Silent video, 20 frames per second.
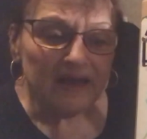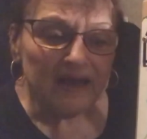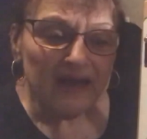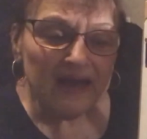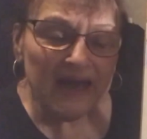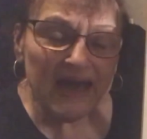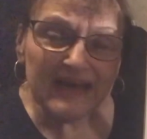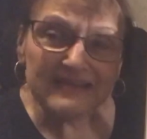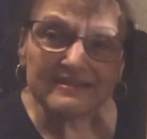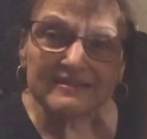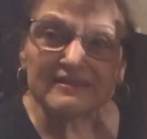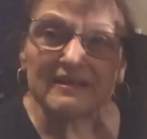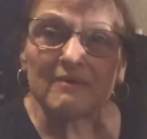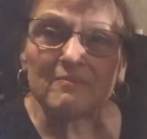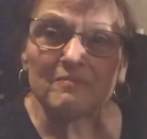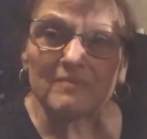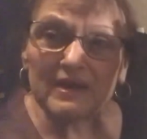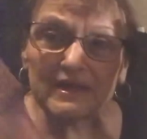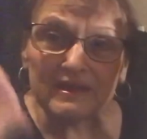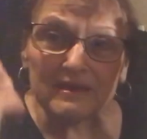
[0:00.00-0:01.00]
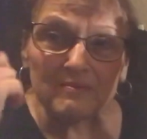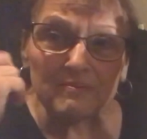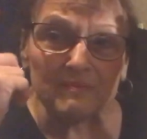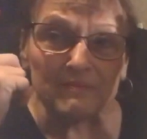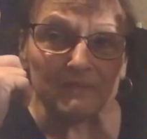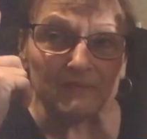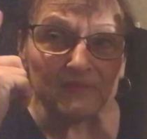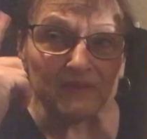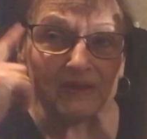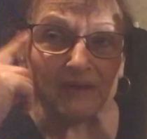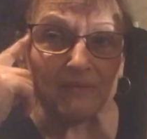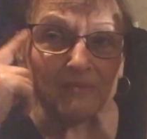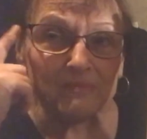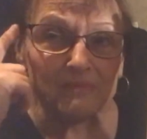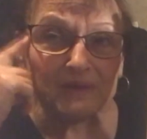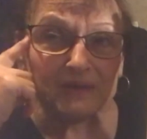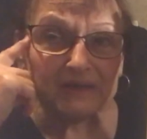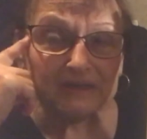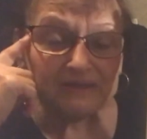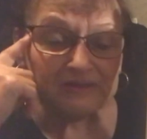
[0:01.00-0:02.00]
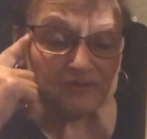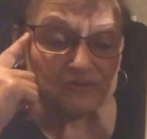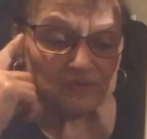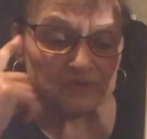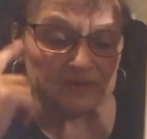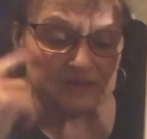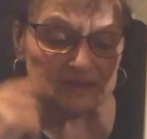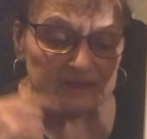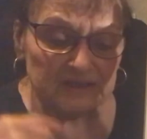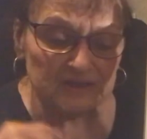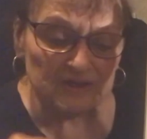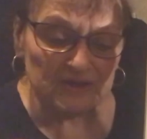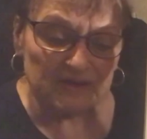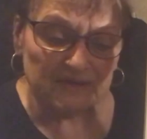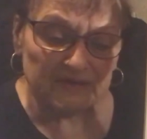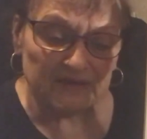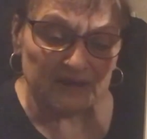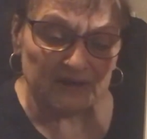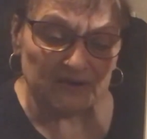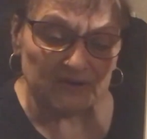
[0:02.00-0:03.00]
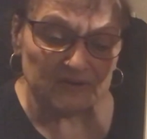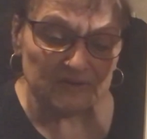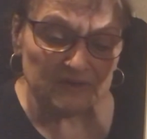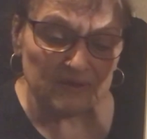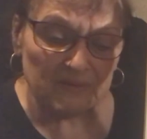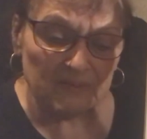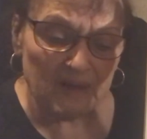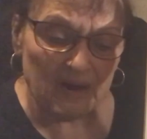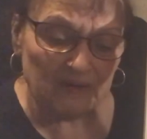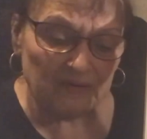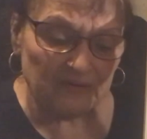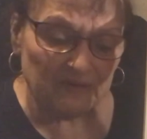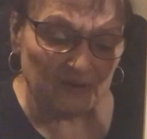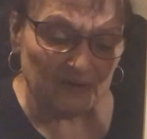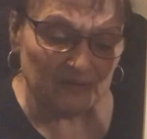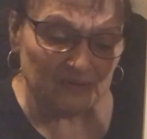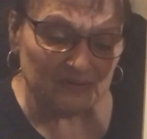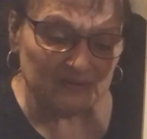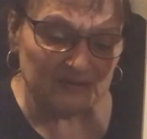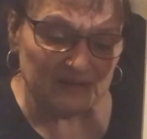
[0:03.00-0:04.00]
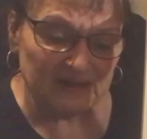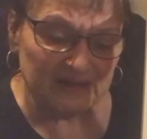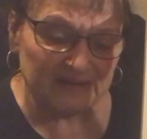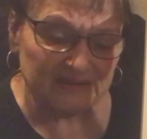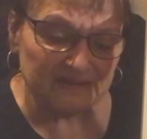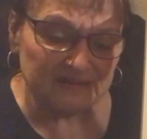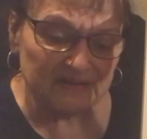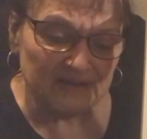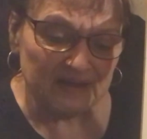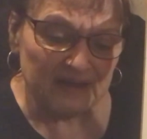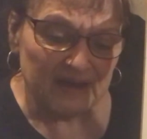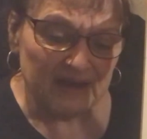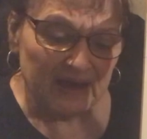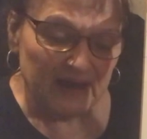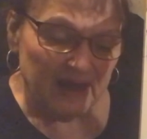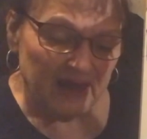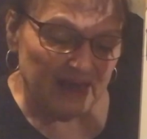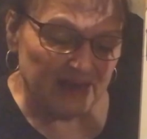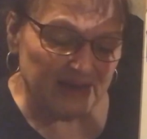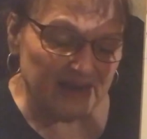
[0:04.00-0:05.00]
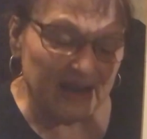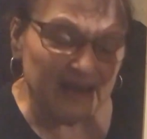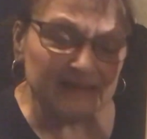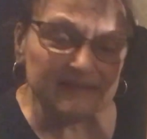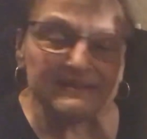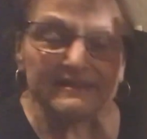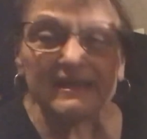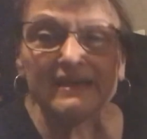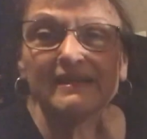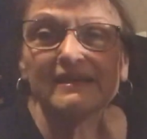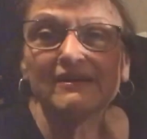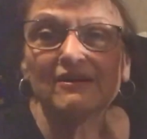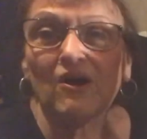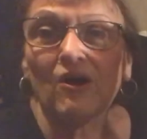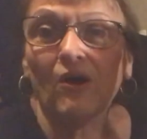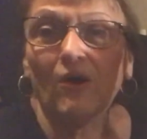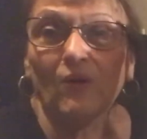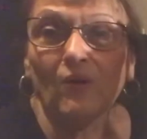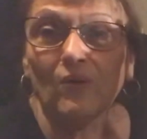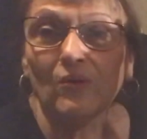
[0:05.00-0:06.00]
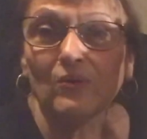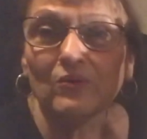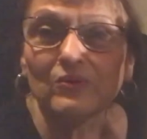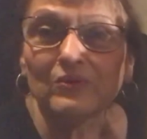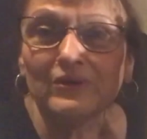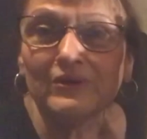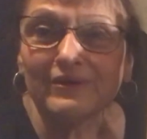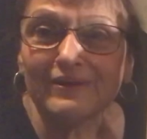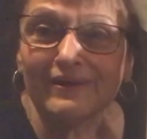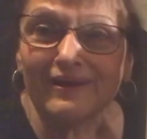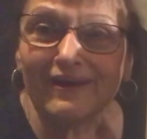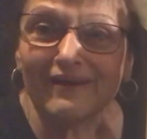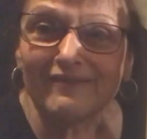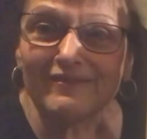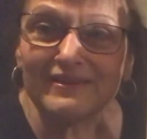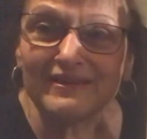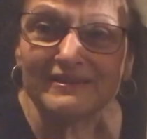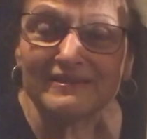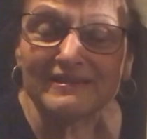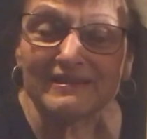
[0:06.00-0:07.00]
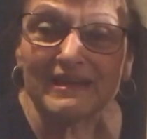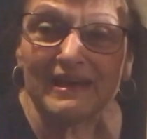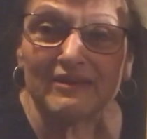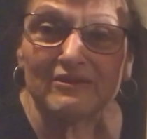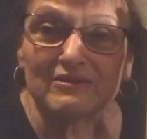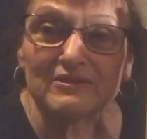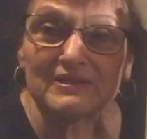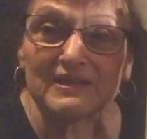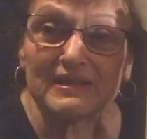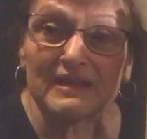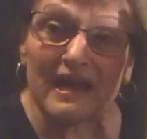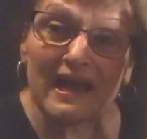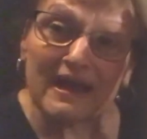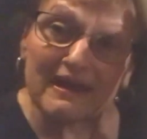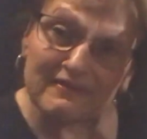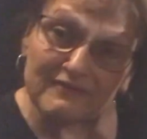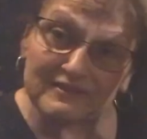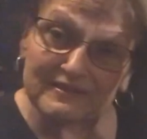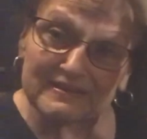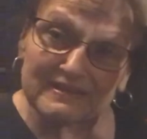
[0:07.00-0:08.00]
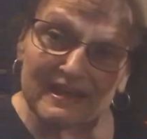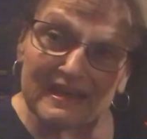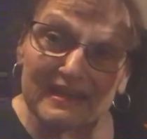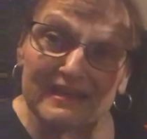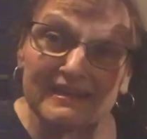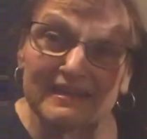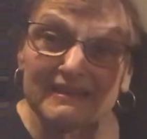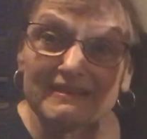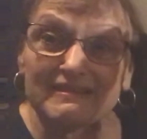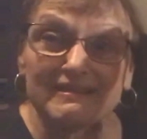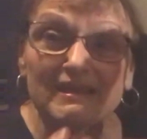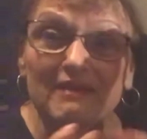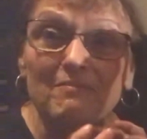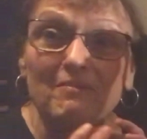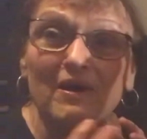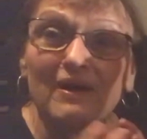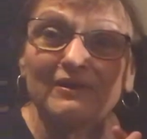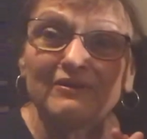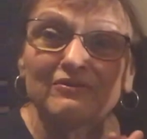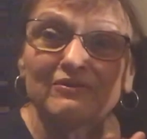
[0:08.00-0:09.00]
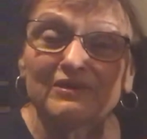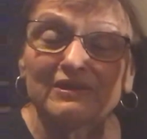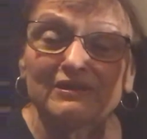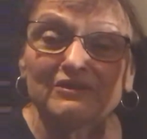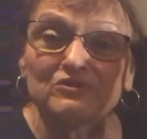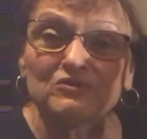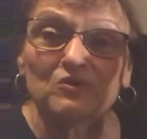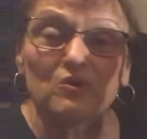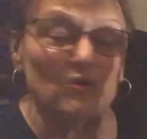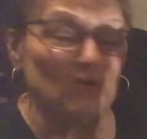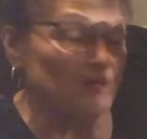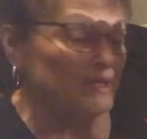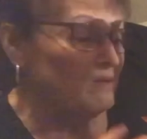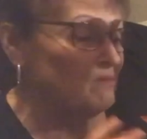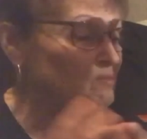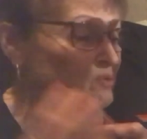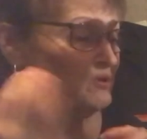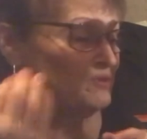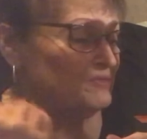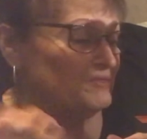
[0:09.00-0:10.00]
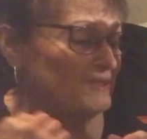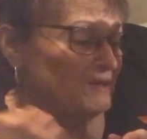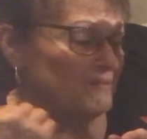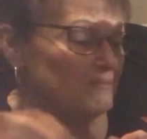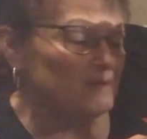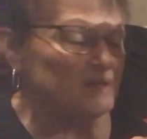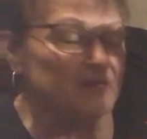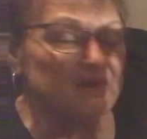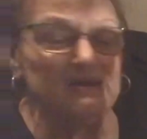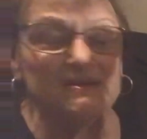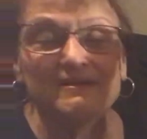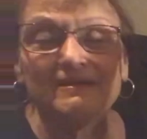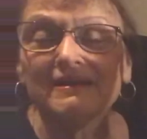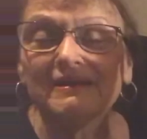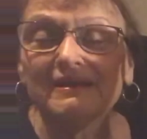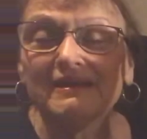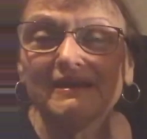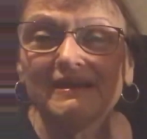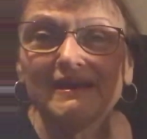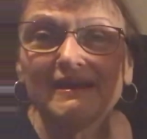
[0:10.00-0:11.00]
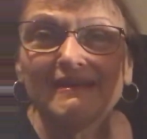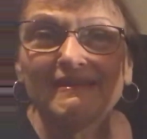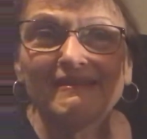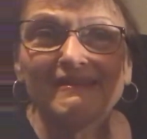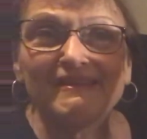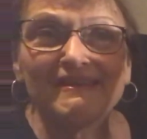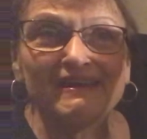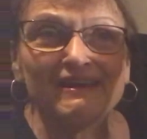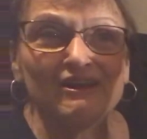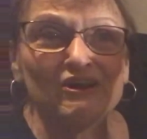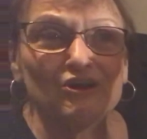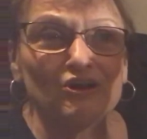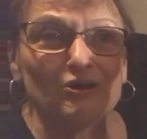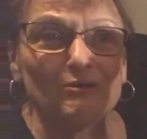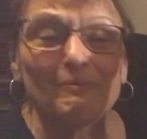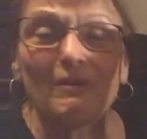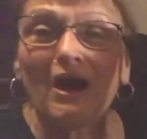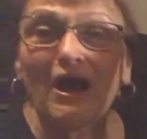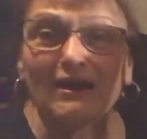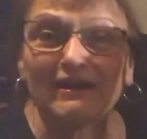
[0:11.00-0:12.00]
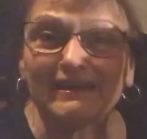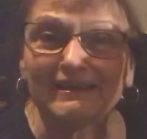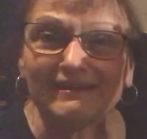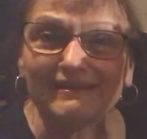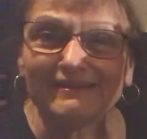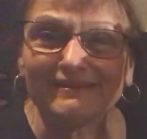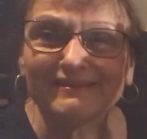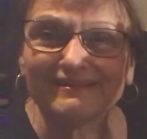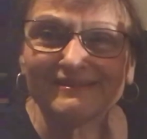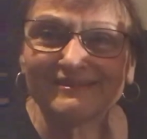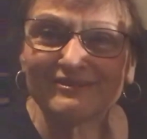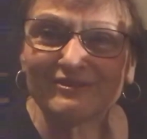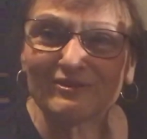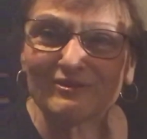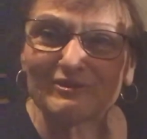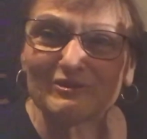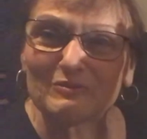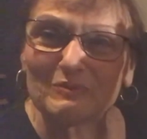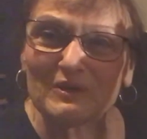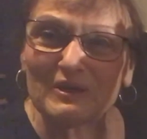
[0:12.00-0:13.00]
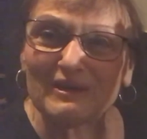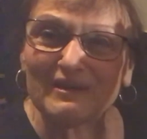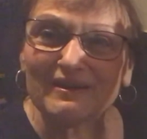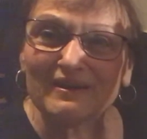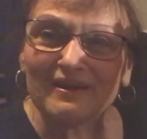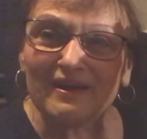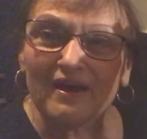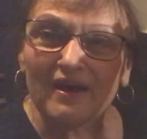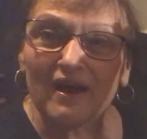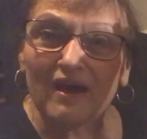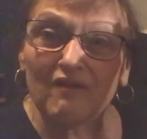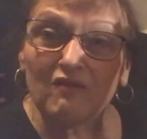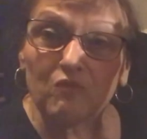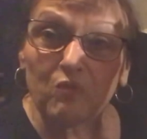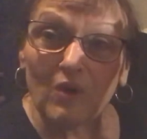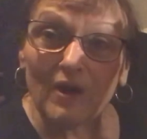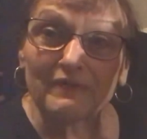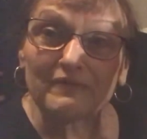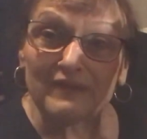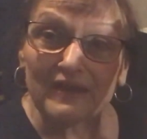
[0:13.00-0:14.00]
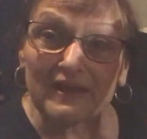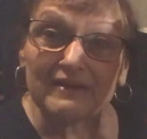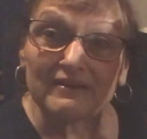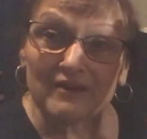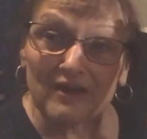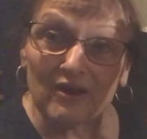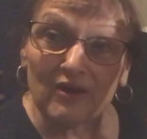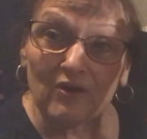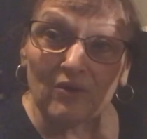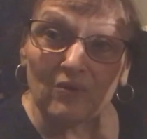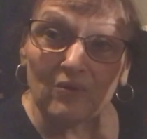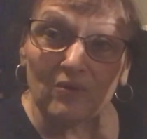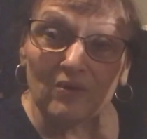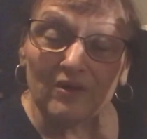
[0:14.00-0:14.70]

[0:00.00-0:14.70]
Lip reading: Ask them, making them be strategic thinkers about those things. And as they get a hold of these letters, and as they get them under control and put them in their pocket, so to speak, of what they know,